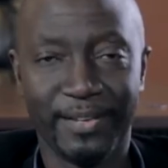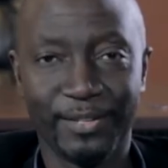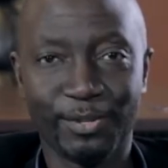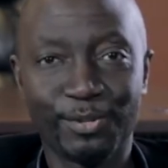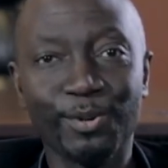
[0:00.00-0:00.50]

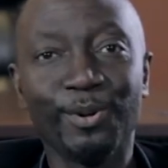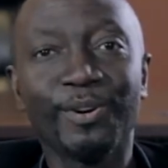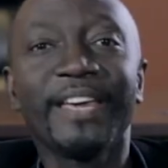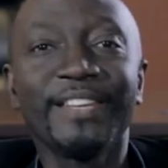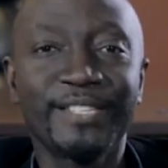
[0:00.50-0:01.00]
So Saul
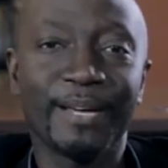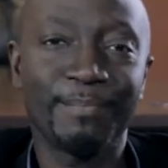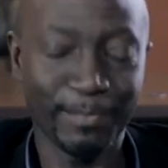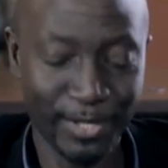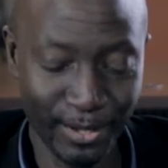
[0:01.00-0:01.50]
gets up
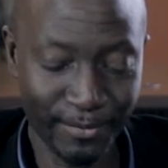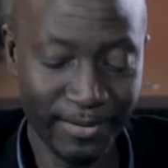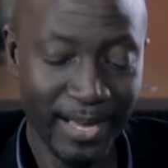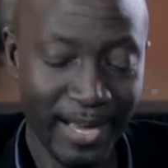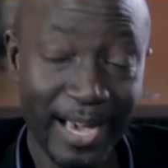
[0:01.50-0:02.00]
himself
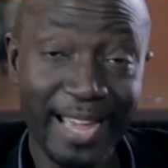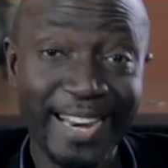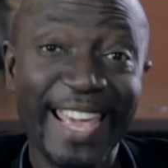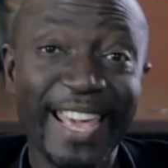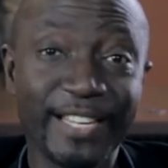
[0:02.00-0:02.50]
and
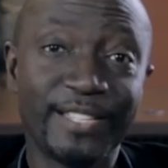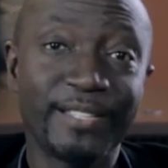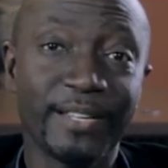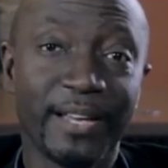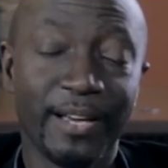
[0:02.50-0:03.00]

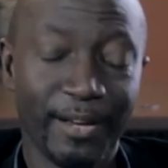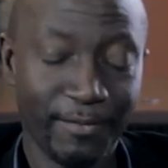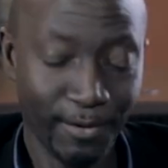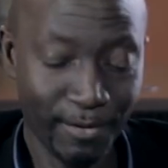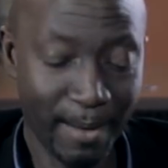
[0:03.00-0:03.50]
heads
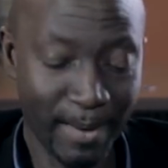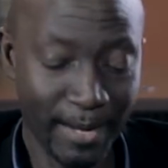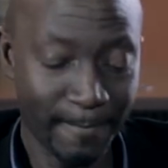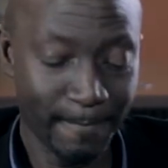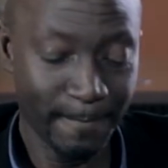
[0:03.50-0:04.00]
for Ramah.